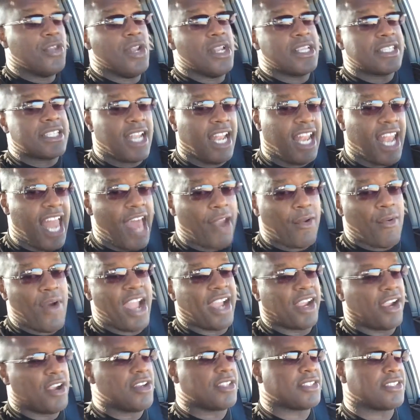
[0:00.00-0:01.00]
You listen to a lot of
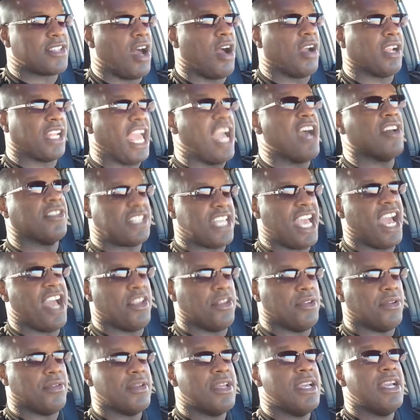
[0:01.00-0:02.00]
white girls talk, they'll tell
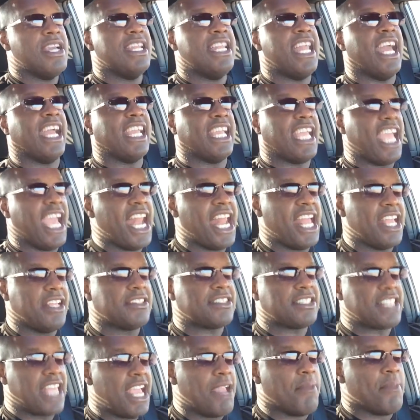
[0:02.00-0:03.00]
you that getting
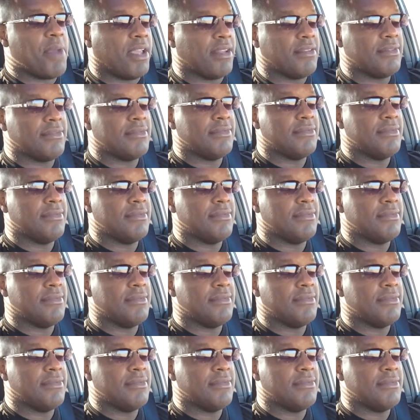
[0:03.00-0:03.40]
semen,